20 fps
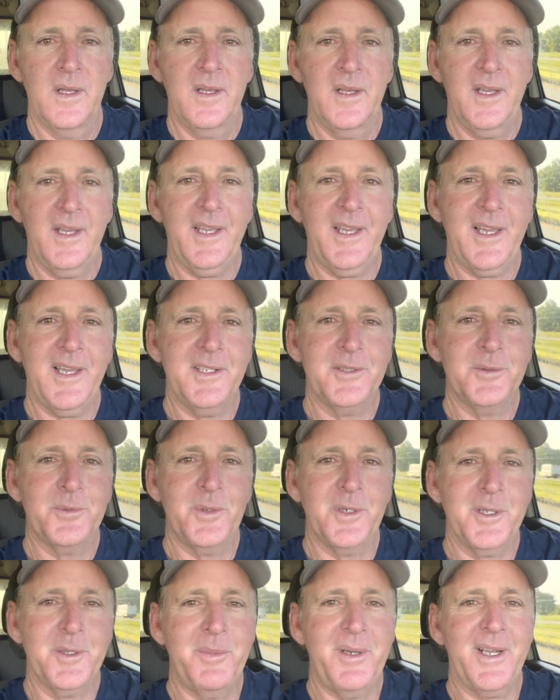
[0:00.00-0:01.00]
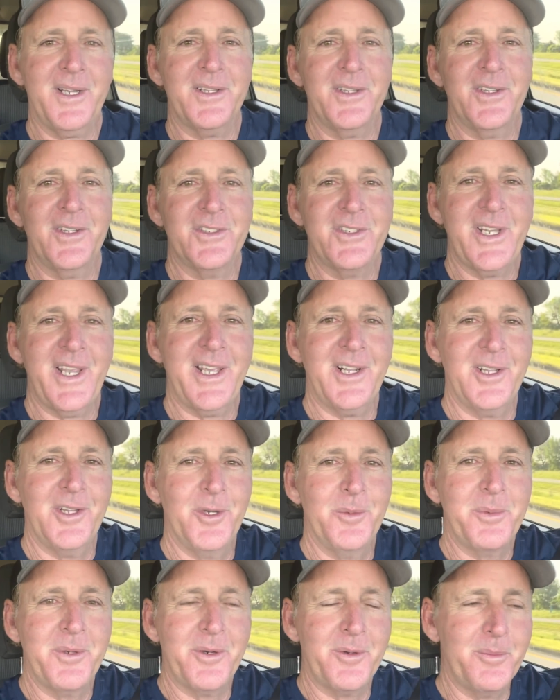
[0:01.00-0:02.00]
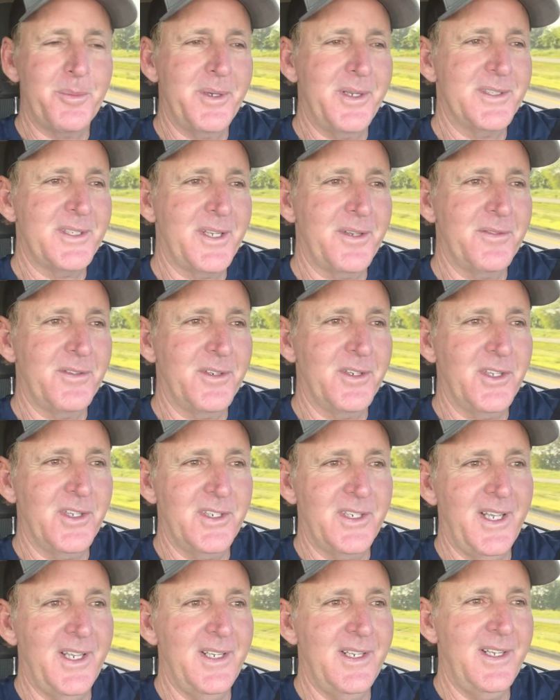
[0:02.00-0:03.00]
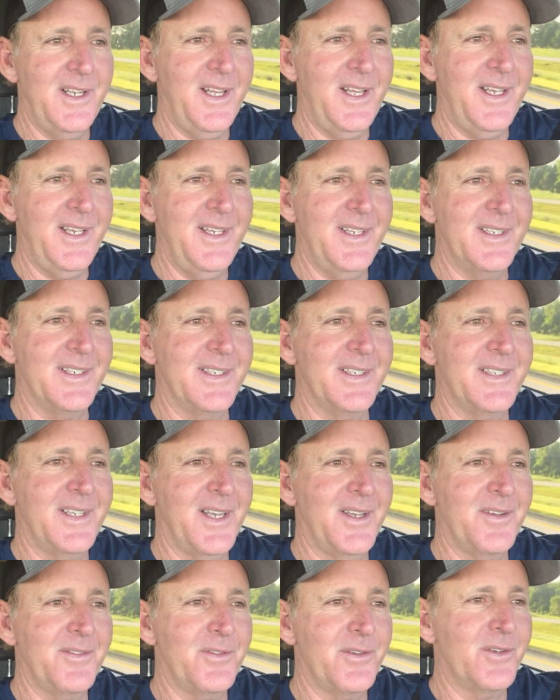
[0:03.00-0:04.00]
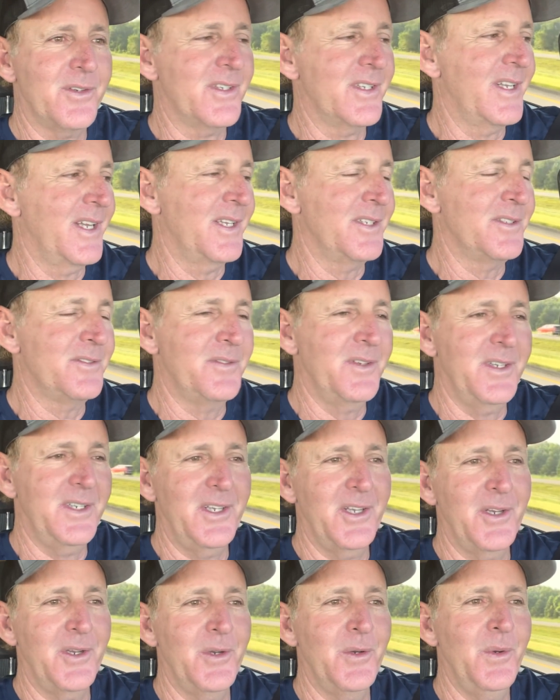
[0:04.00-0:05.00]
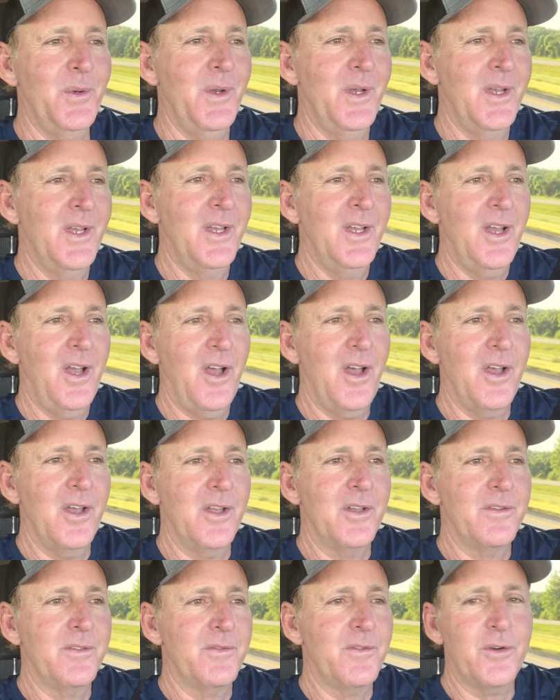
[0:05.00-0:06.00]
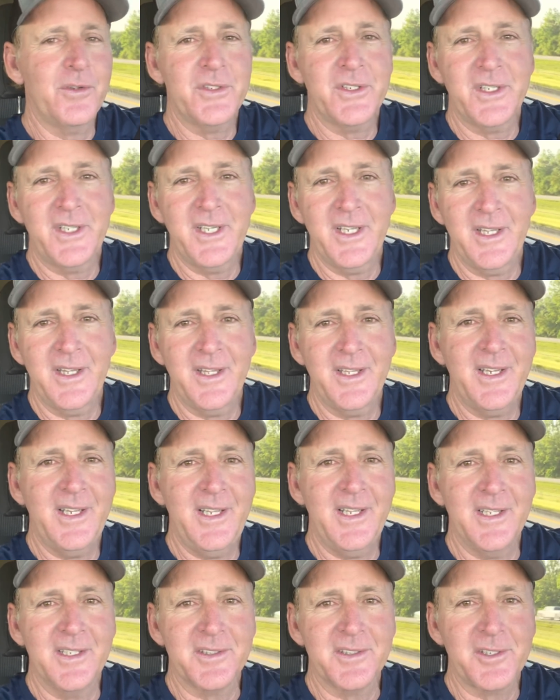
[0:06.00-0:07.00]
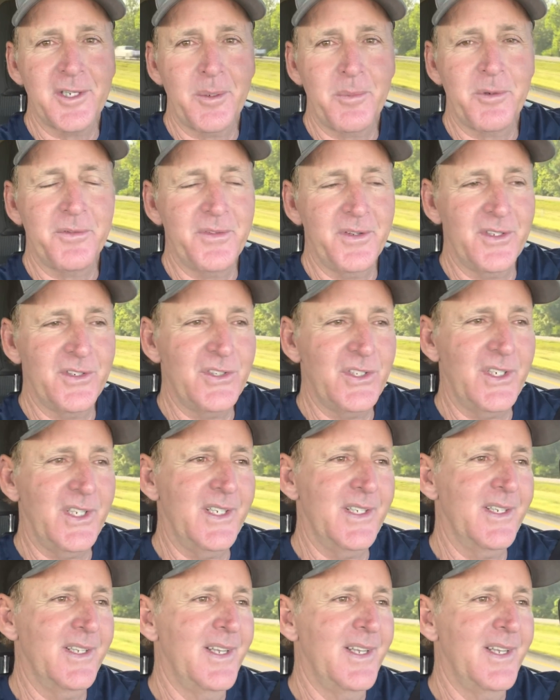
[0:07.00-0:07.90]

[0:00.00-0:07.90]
Hey guys, welcome back to the channel. Hope everybody's having a good day today, and time for today's video on versatility in summer fishing.